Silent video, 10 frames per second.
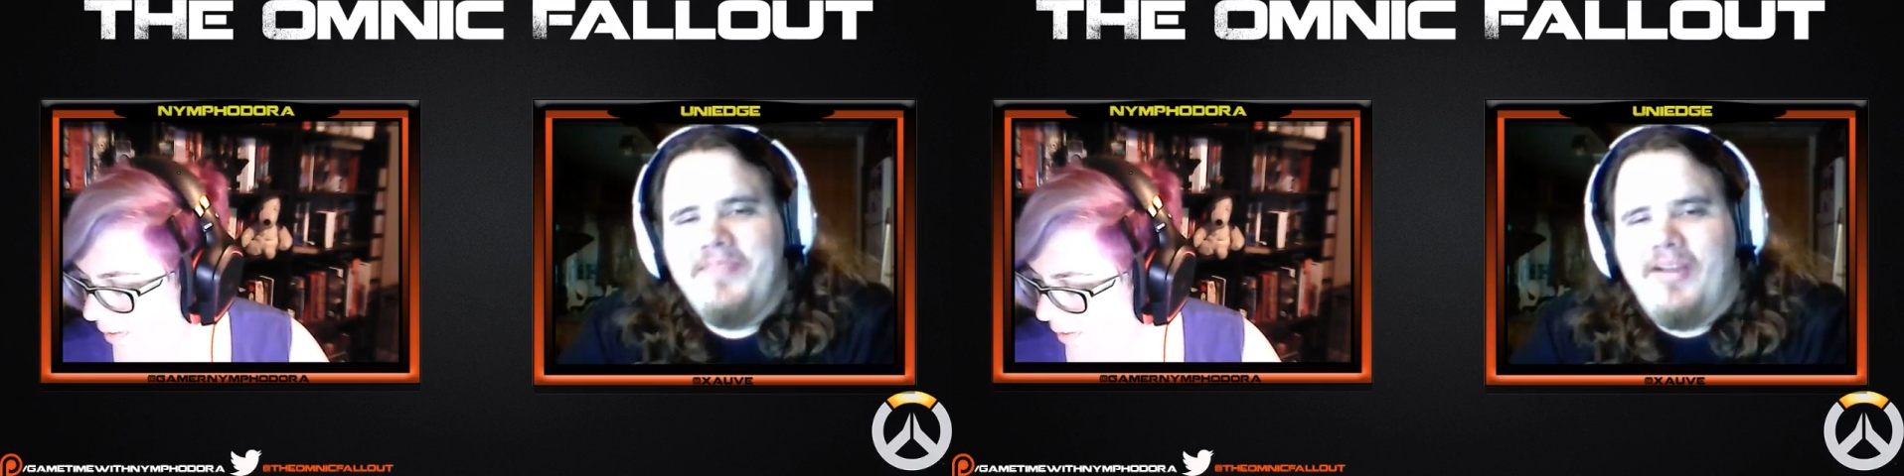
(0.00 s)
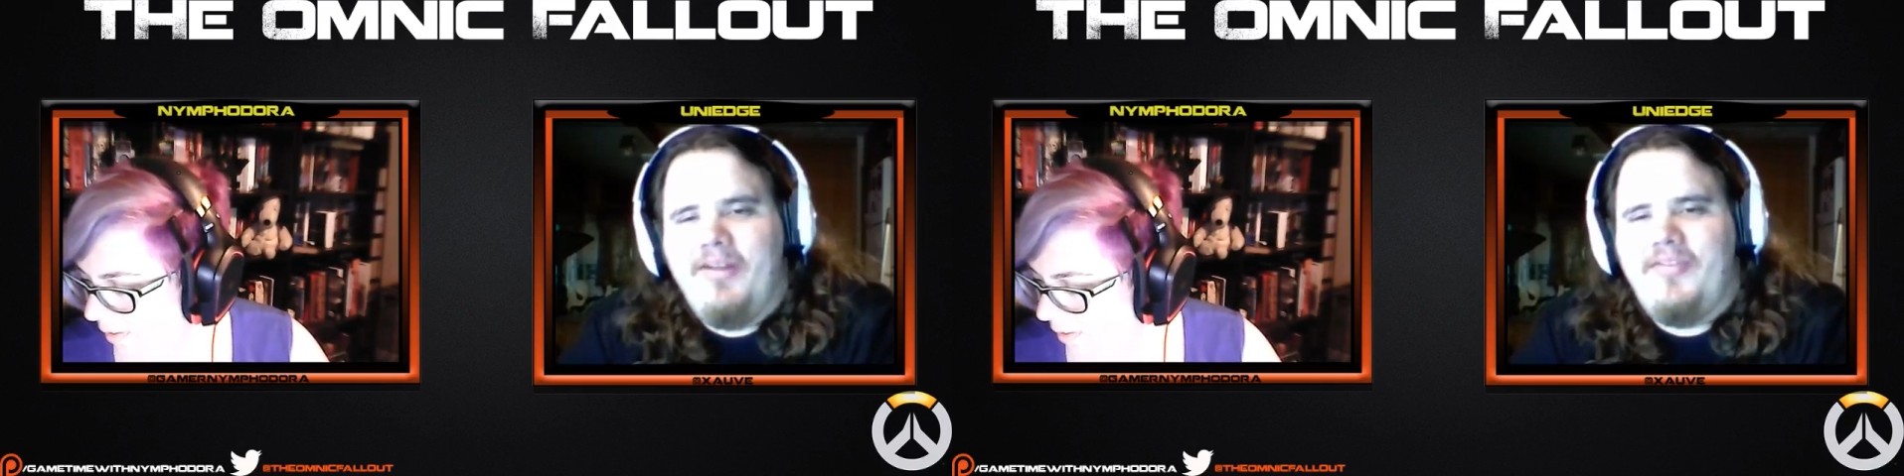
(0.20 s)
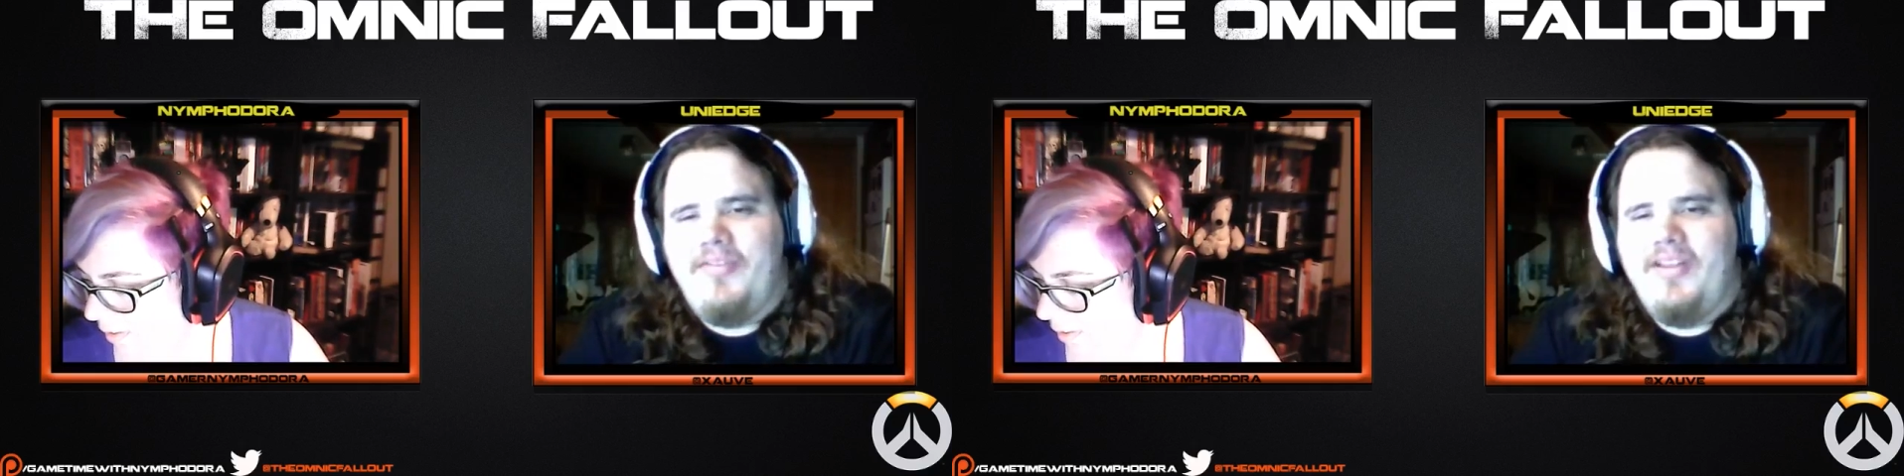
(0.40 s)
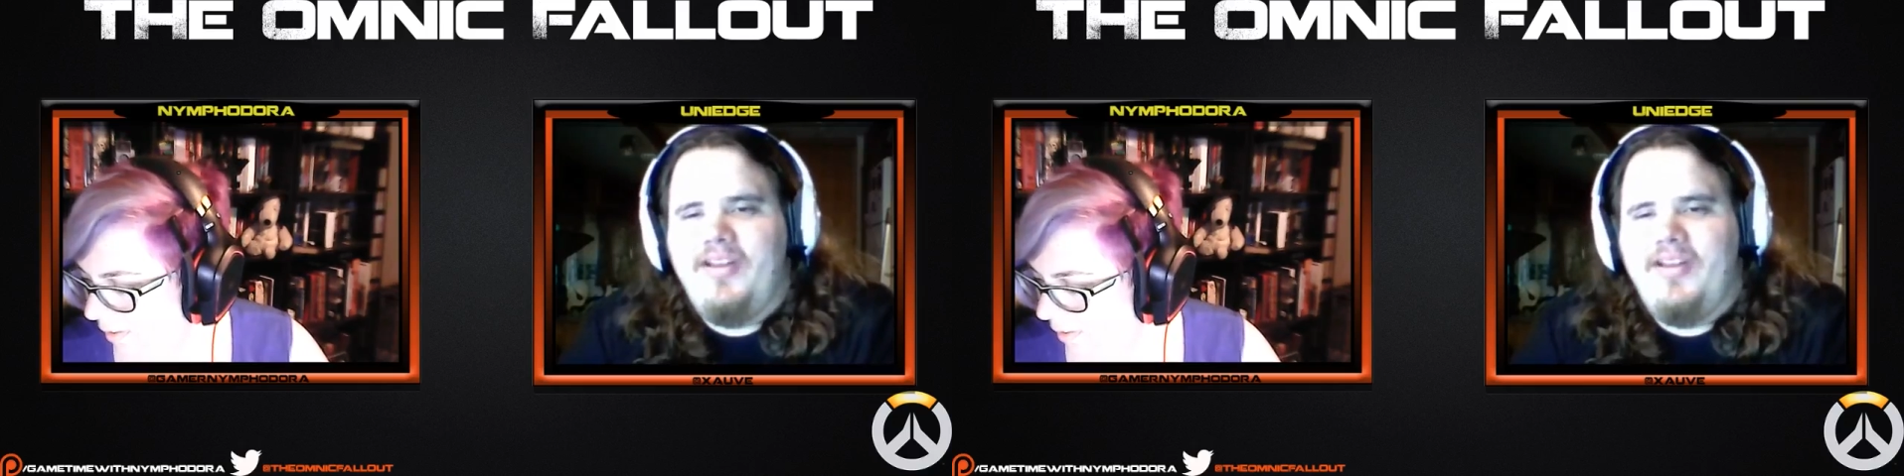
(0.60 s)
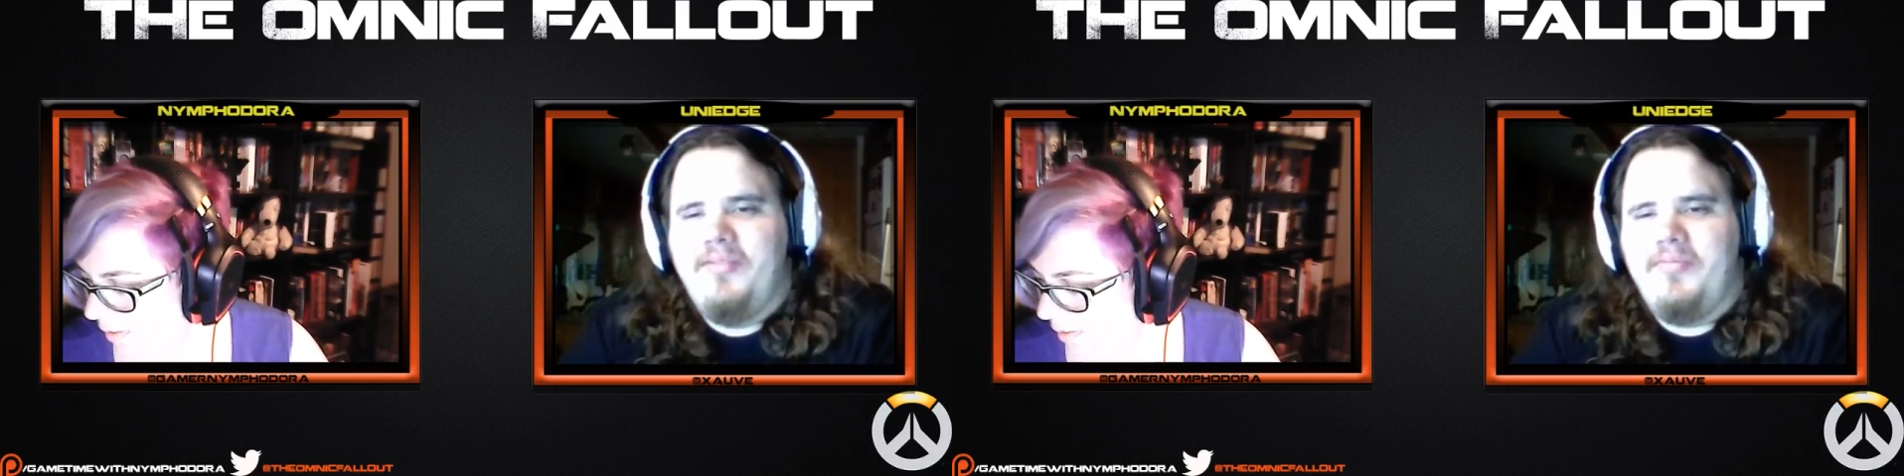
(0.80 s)

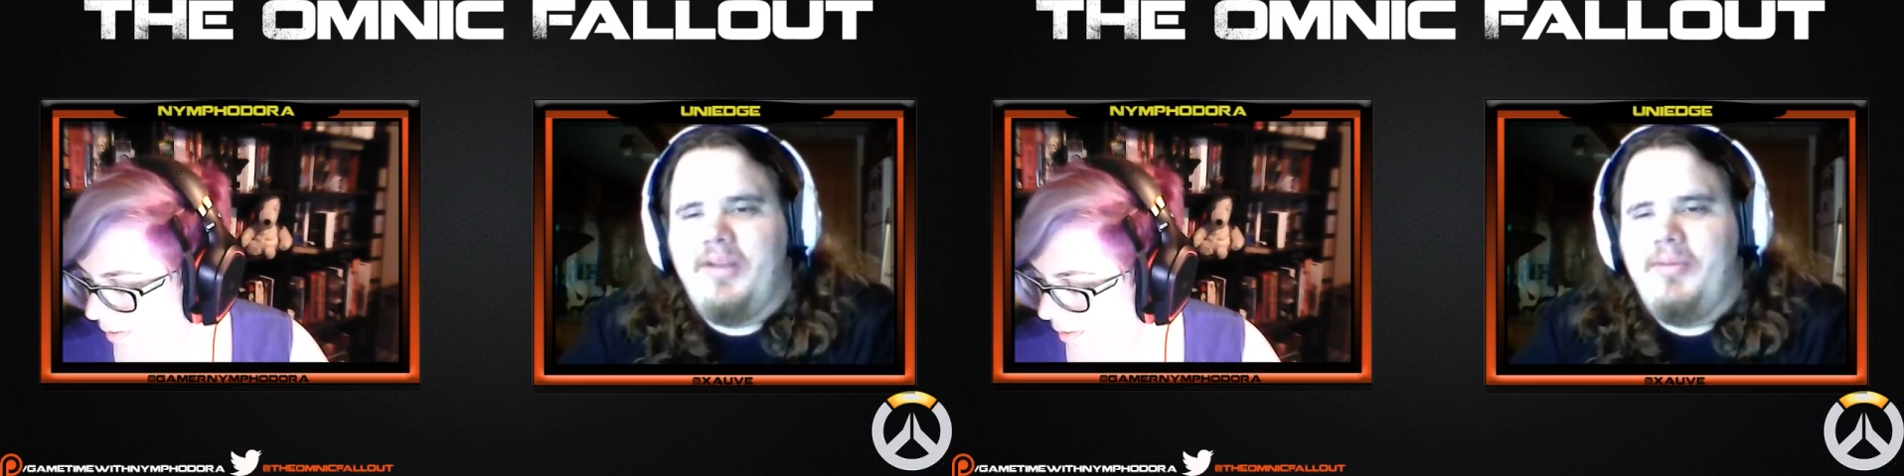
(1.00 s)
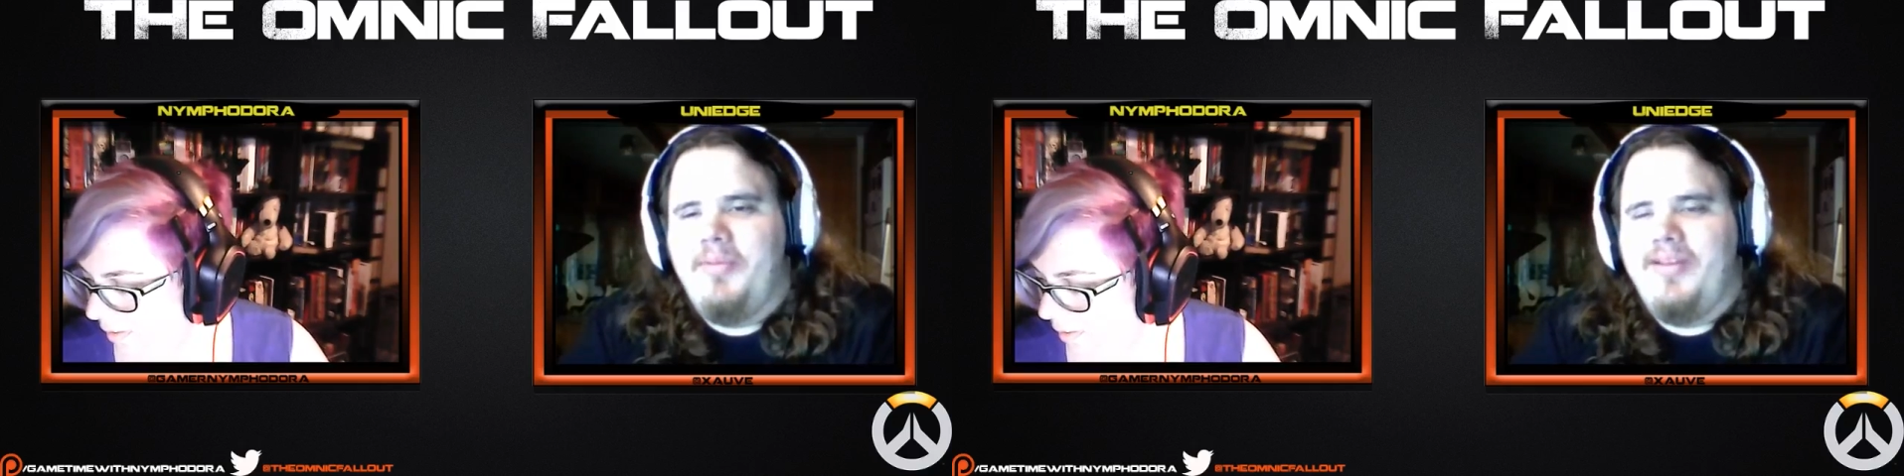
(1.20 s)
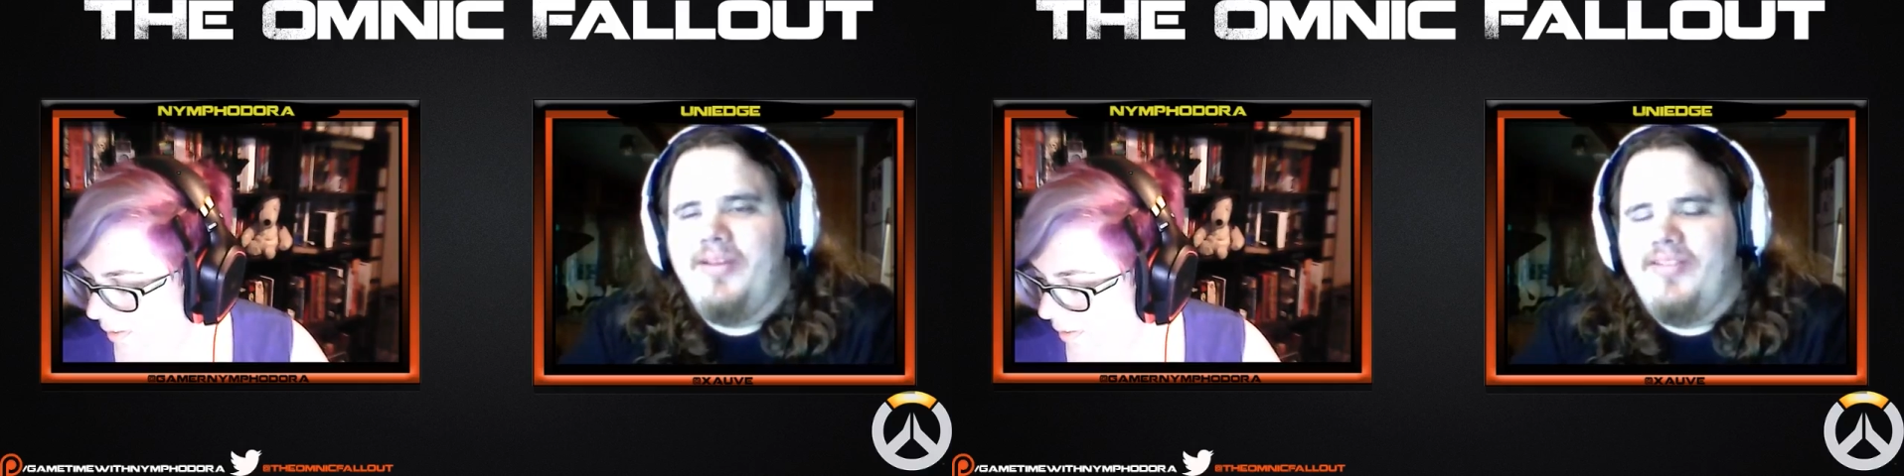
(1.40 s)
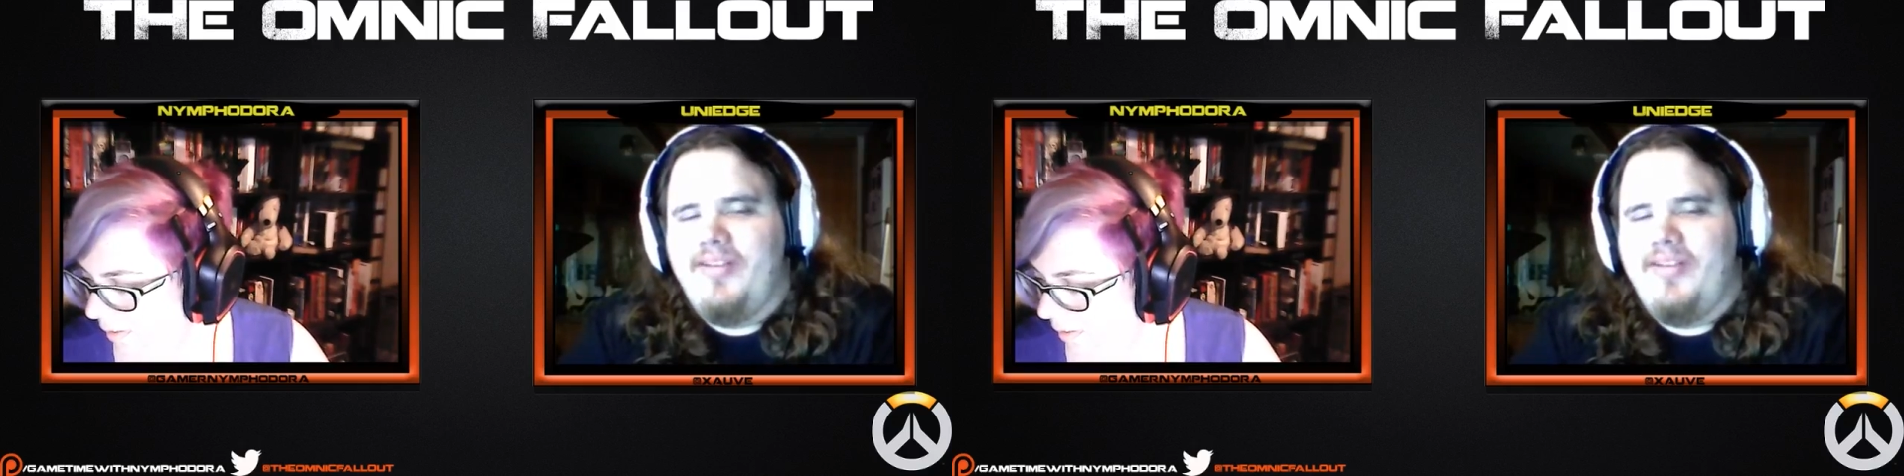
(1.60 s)
Hopefully, what I'm hoping